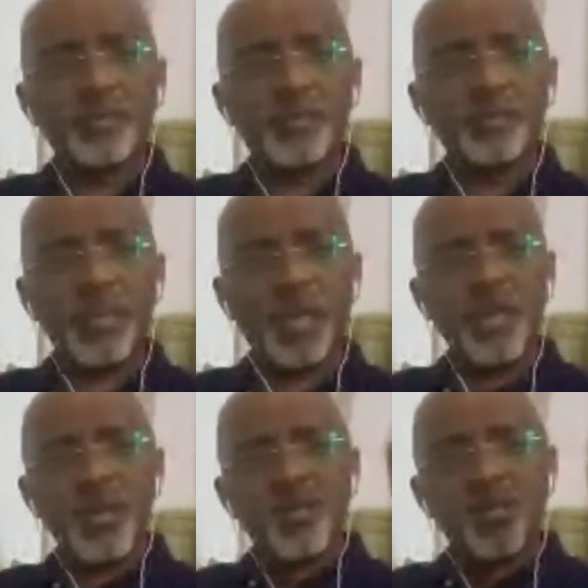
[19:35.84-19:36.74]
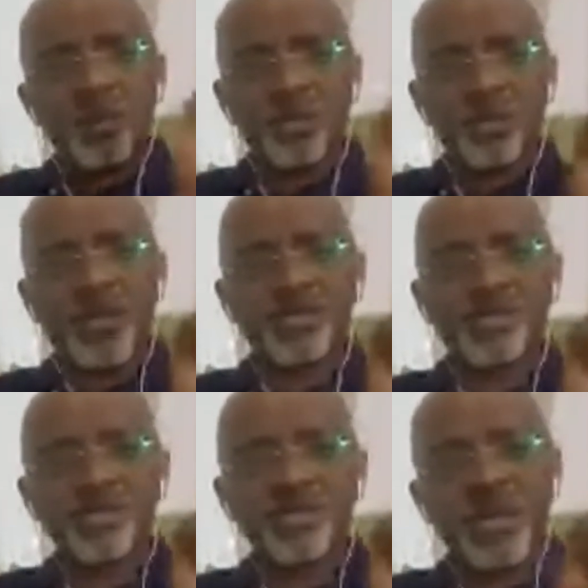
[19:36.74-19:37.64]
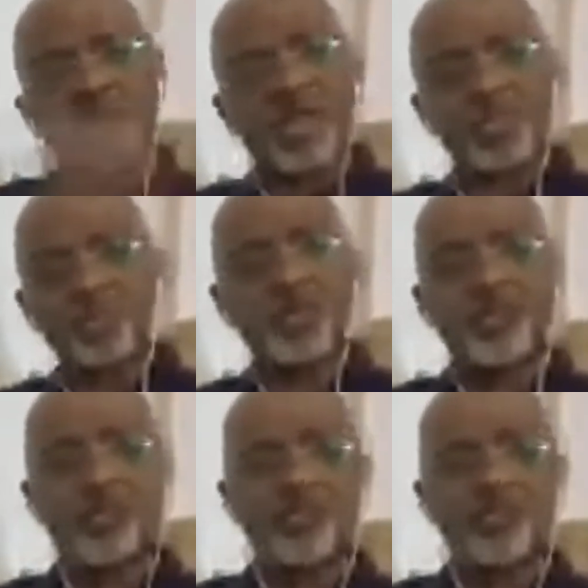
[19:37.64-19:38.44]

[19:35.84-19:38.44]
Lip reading: They motivate and manage people.